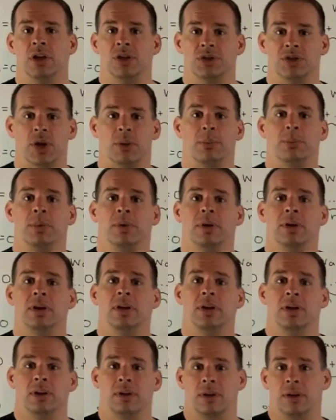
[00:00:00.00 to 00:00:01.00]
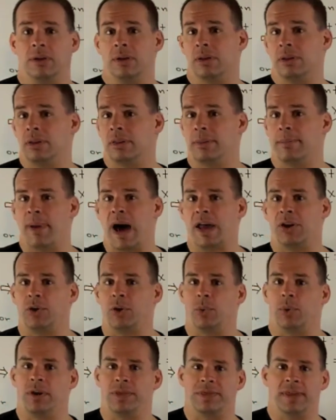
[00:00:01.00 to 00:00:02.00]
So the model
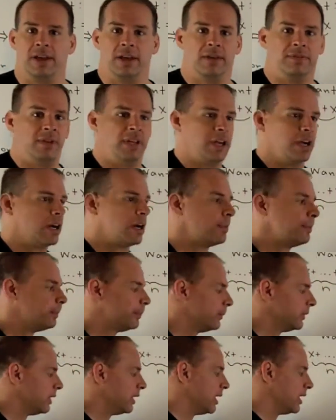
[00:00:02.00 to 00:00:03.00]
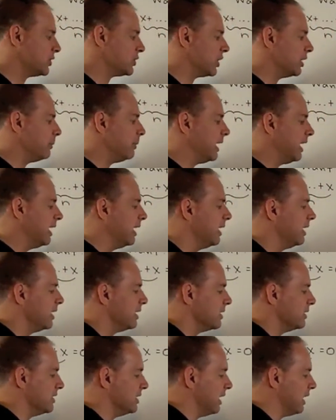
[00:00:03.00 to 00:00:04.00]
you want to think of here is going to be
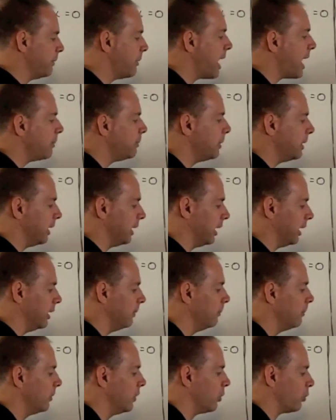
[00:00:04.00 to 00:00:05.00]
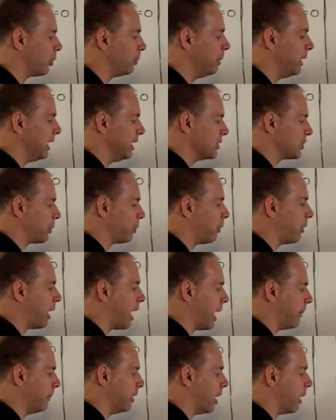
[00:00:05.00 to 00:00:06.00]
z mod p, where p is a
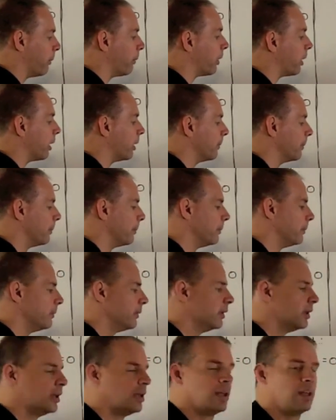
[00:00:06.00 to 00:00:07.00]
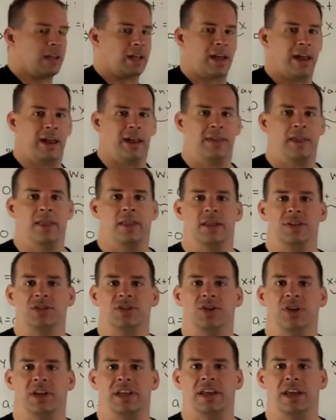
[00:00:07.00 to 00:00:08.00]
prime number. Okay, and then this
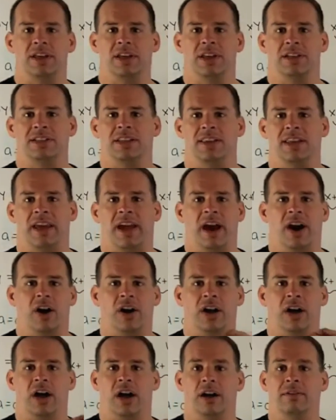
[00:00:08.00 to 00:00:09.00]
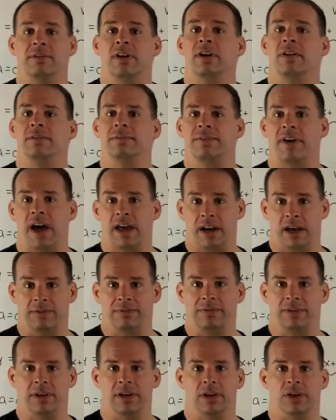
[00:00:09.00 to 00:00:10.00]
is going to get you into the area of
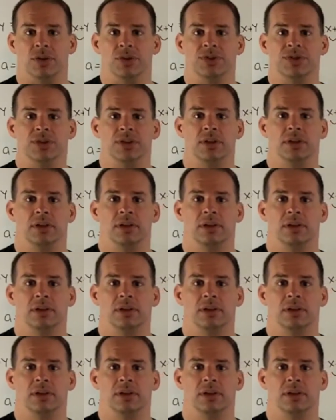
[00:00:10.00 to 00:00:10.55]
finite fields.